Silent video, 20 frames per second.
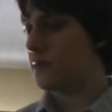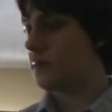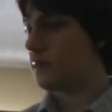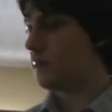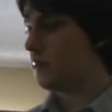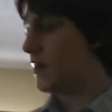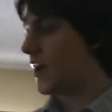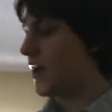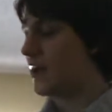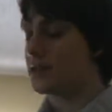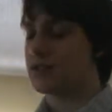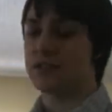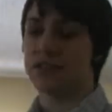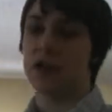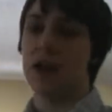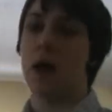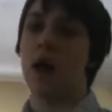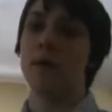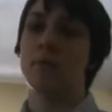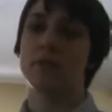next
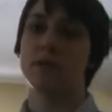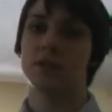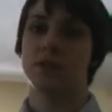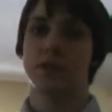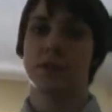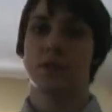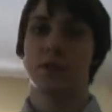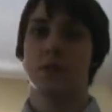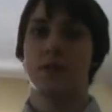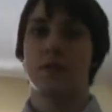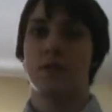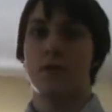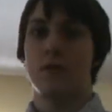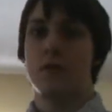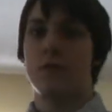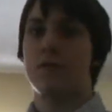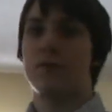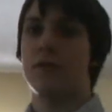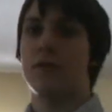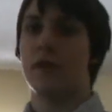comes
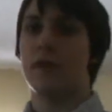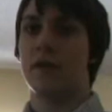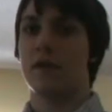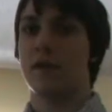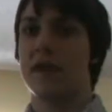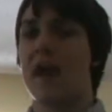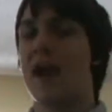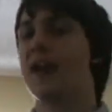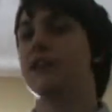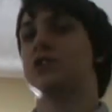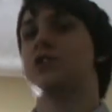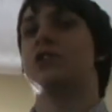the gas